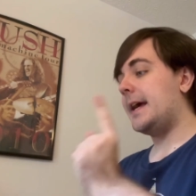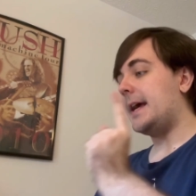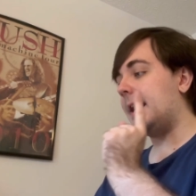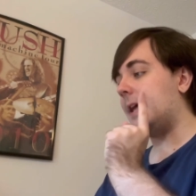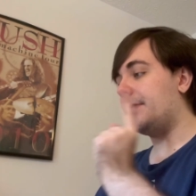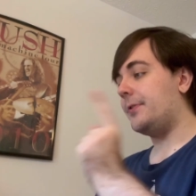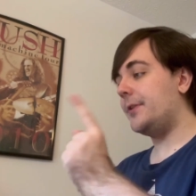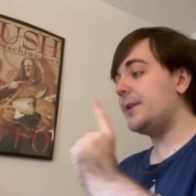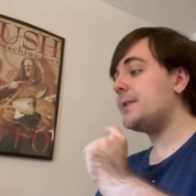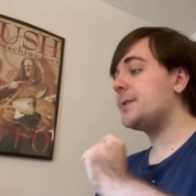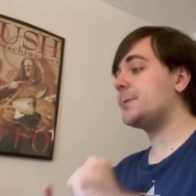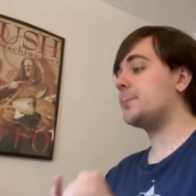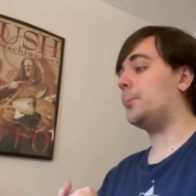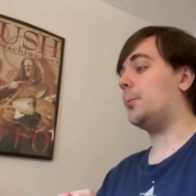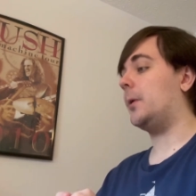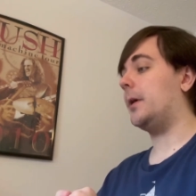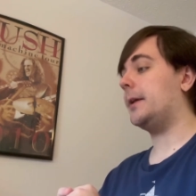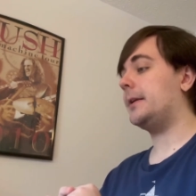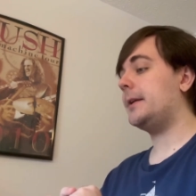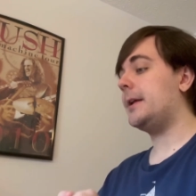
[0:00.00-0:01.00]
and this
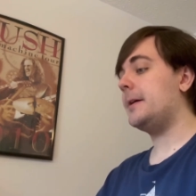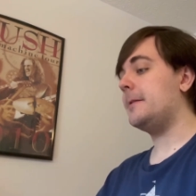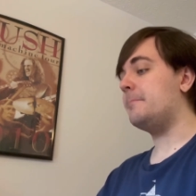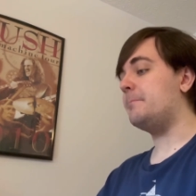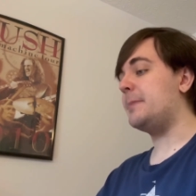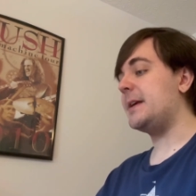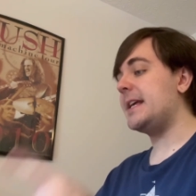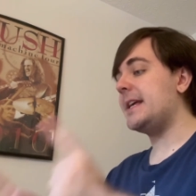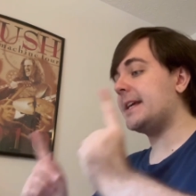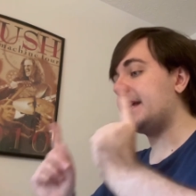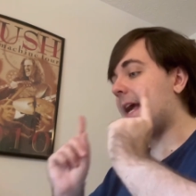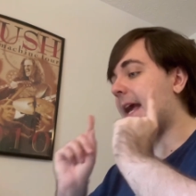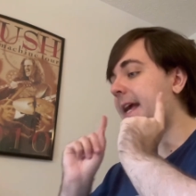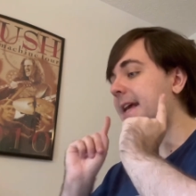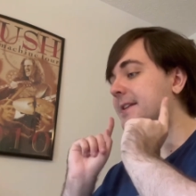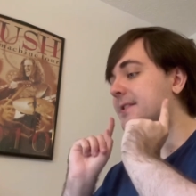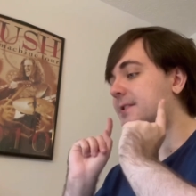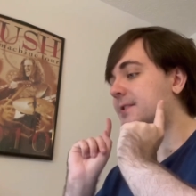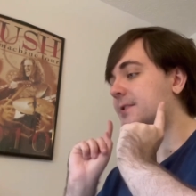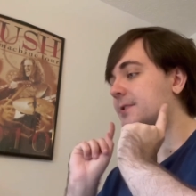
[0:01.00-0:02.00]
one being
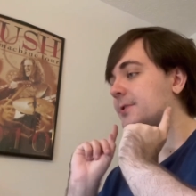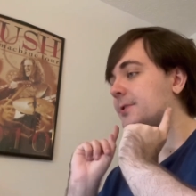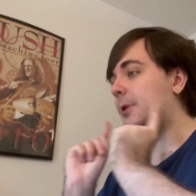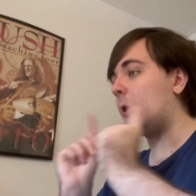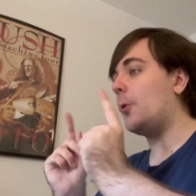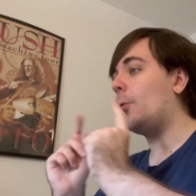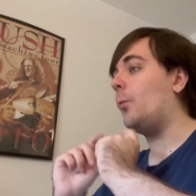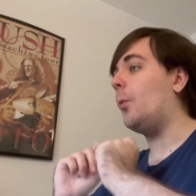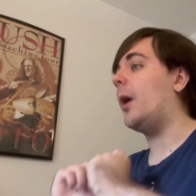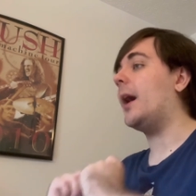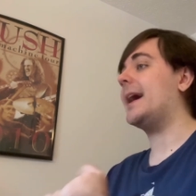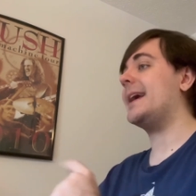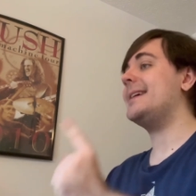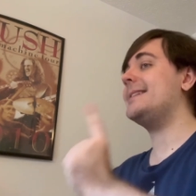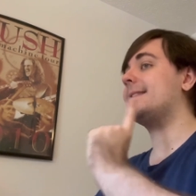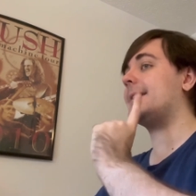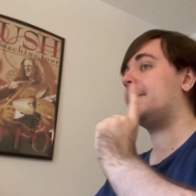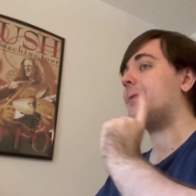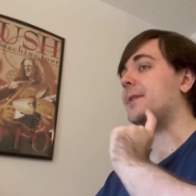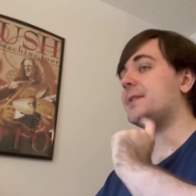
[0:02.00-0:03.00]
a Snow
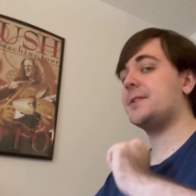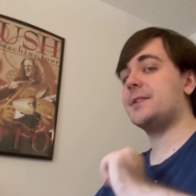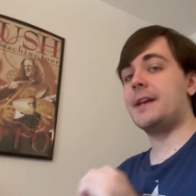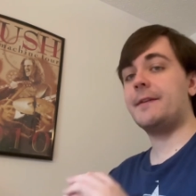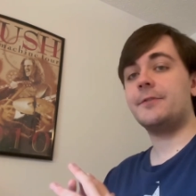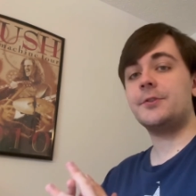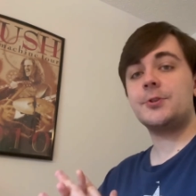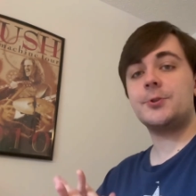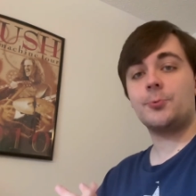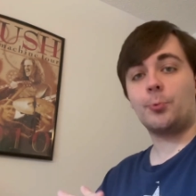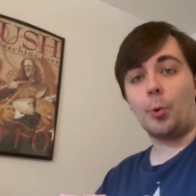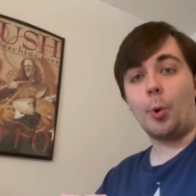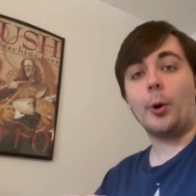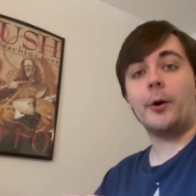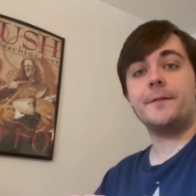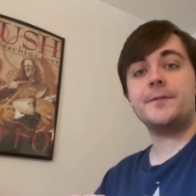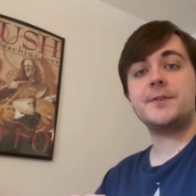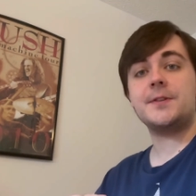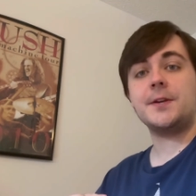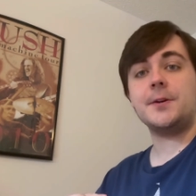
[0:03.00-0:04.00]
White and the Seven
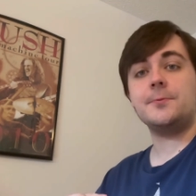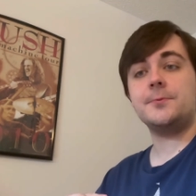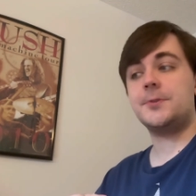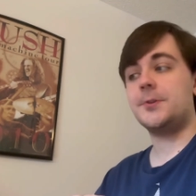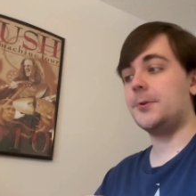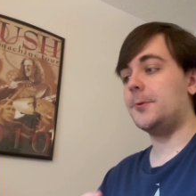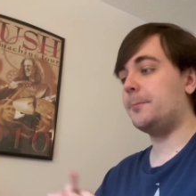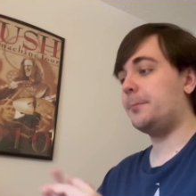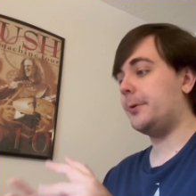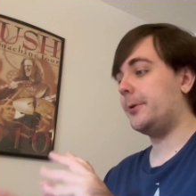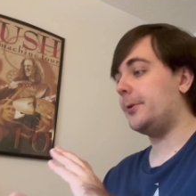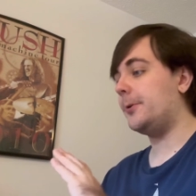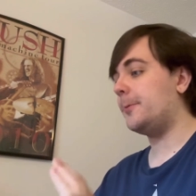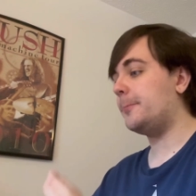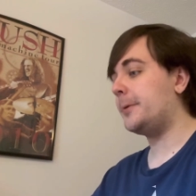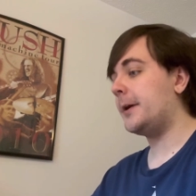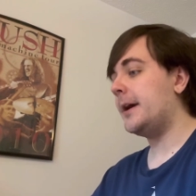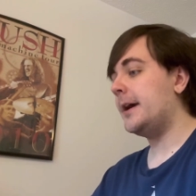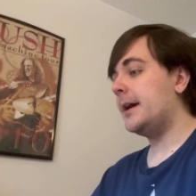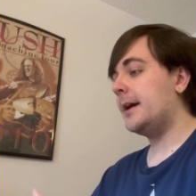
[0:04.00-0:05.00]
Dwarves YouTube
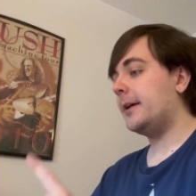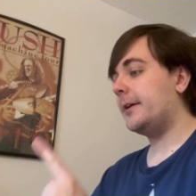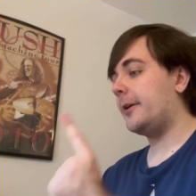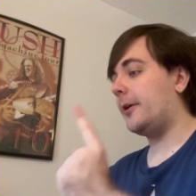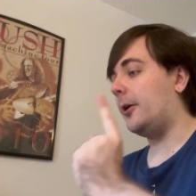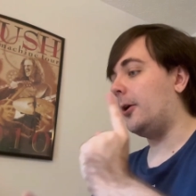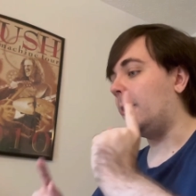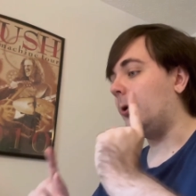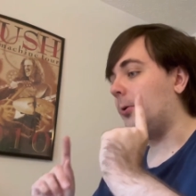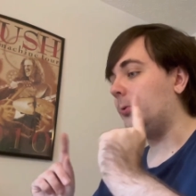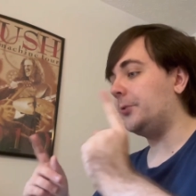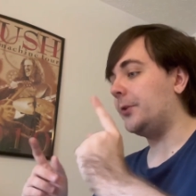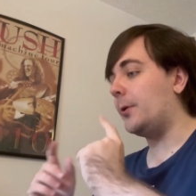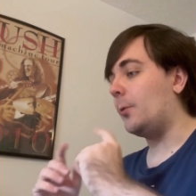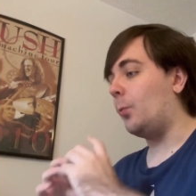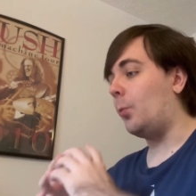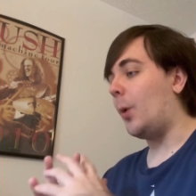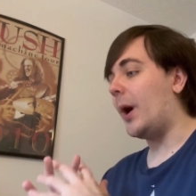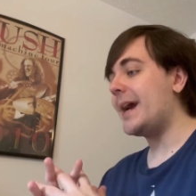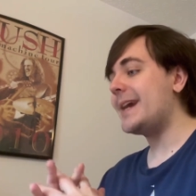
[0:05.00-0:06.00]
poop called
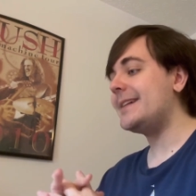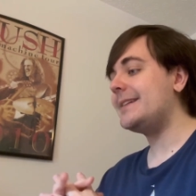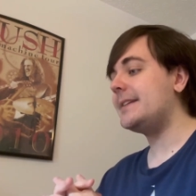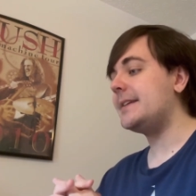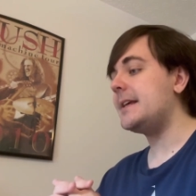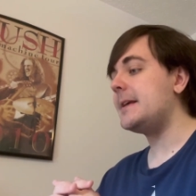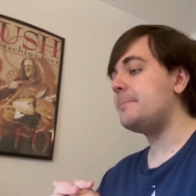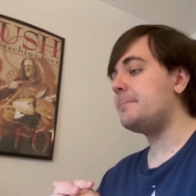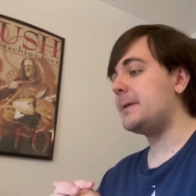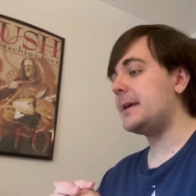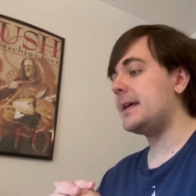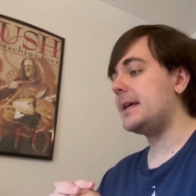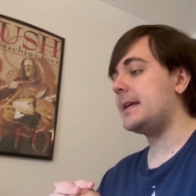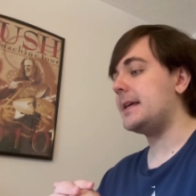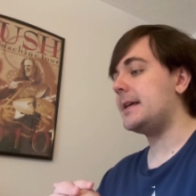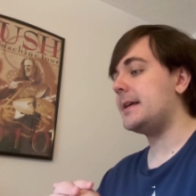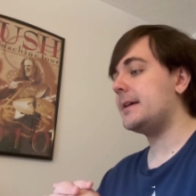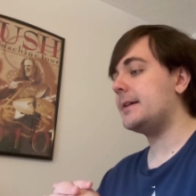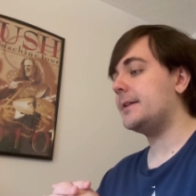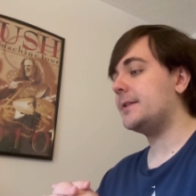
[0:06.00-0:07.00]

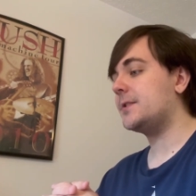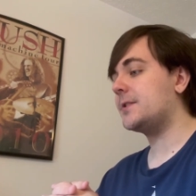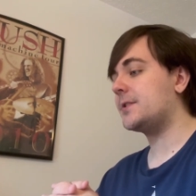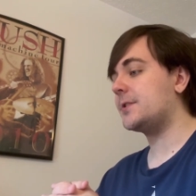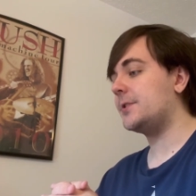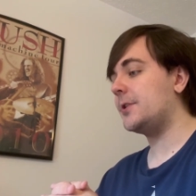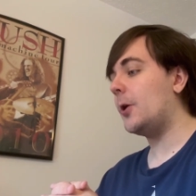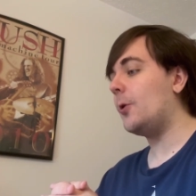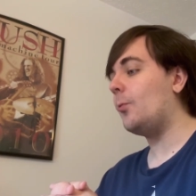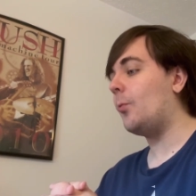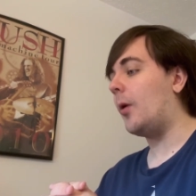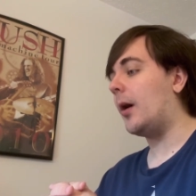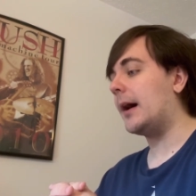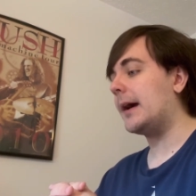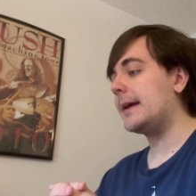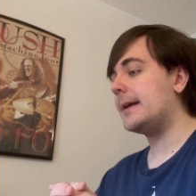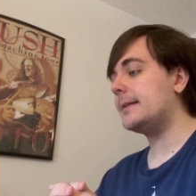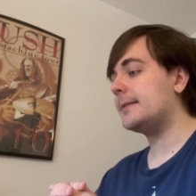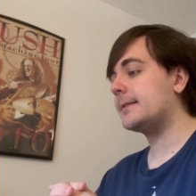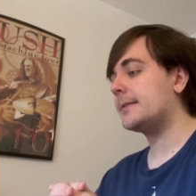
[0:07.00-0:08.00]
YTP Snow
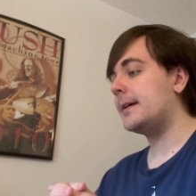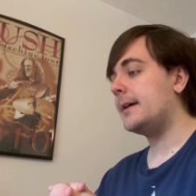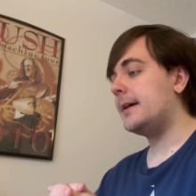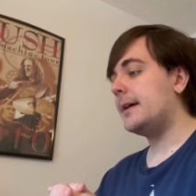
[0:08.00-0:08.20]
White